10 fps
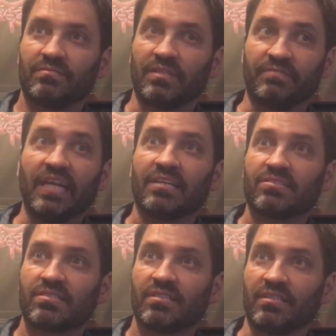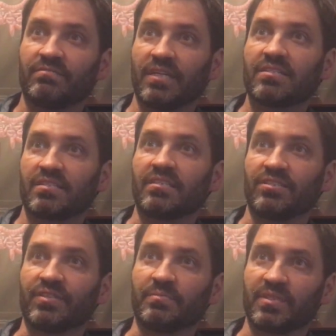invest in
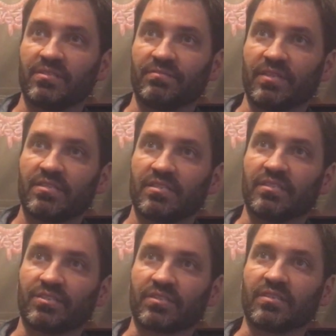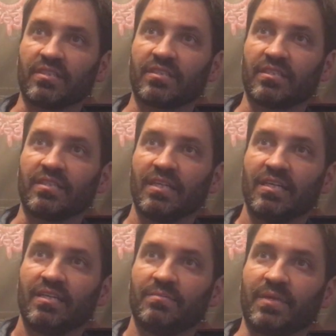your image, invest in your clinic, and
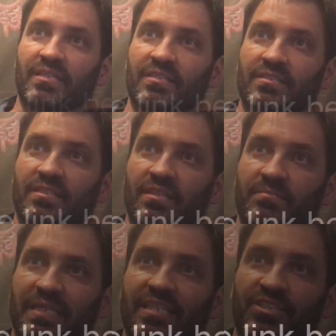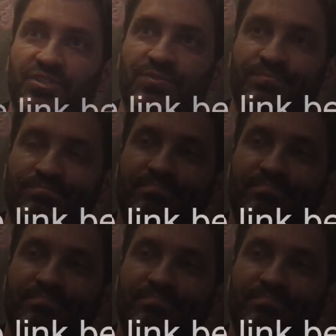make it you.